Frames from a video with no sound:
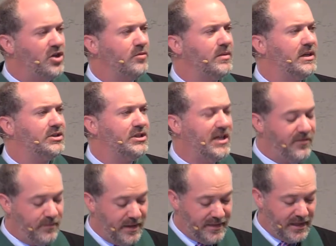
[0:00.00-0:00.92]
human
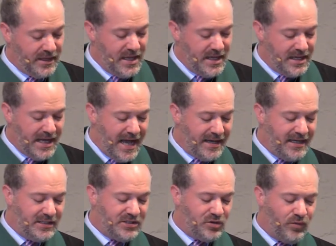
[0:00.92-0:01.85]
achievement that
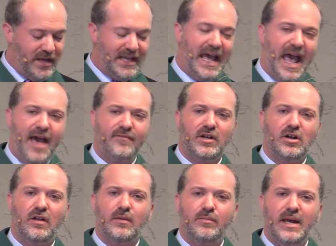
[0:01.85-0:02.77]
God needs to wreak havoc on the